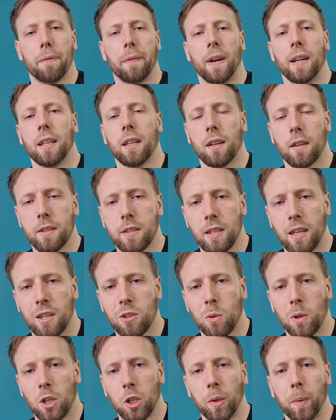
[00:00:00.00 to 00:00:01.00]
The final
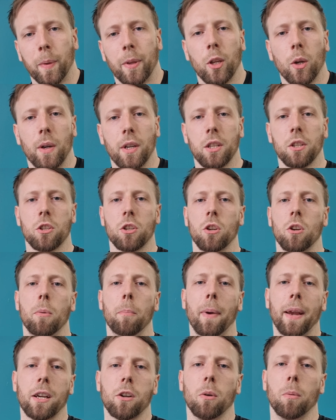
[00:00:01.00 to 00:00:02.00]
exercise we're going to be doing
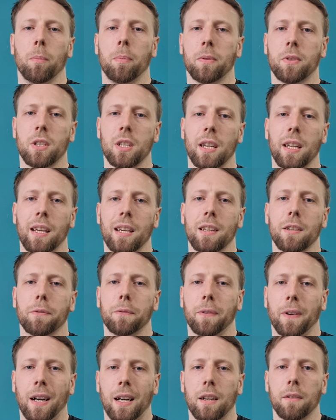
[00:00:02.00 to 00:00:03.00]
to make up
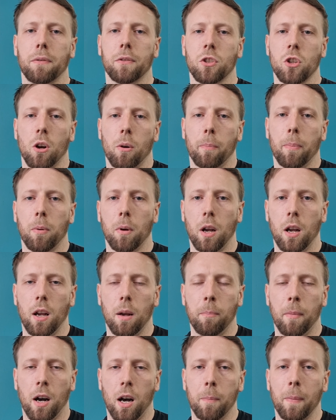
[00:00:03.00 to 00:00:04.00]
today's 5 top
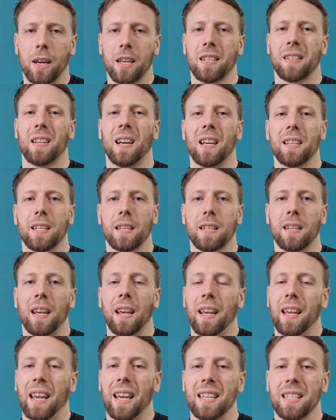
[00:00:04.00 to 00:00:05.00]
arm
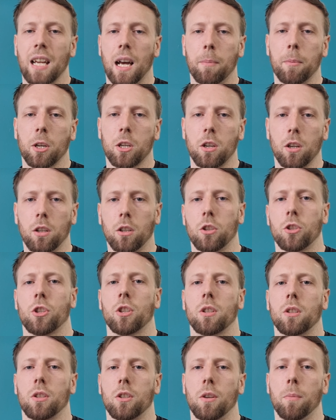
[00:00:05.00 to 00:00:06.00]
exercises is hammer
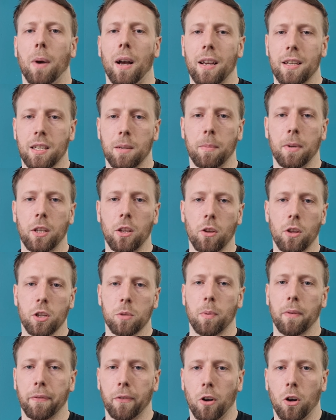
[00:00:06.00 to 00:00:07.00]
curls. You might have seen me
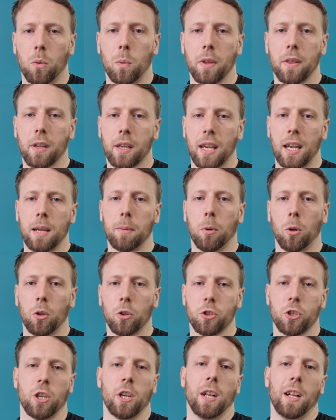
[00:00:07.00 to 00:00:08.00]
do this before with the
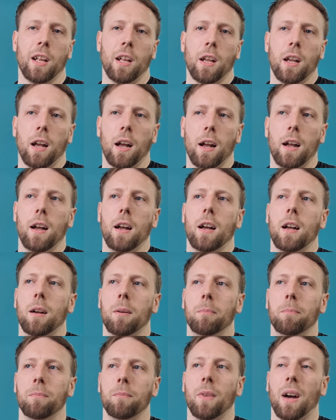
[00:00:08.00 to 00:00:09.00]
cables.
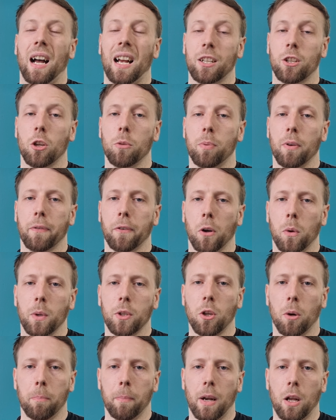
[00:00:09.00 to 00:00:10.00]
I do
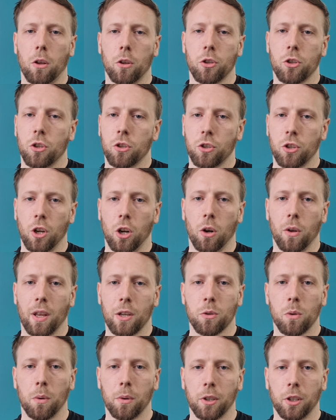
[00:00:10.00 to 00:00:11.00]
prefer with dumbbells,
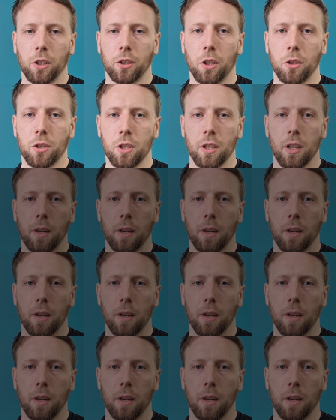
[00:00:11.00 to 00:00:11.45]
so that's what we're going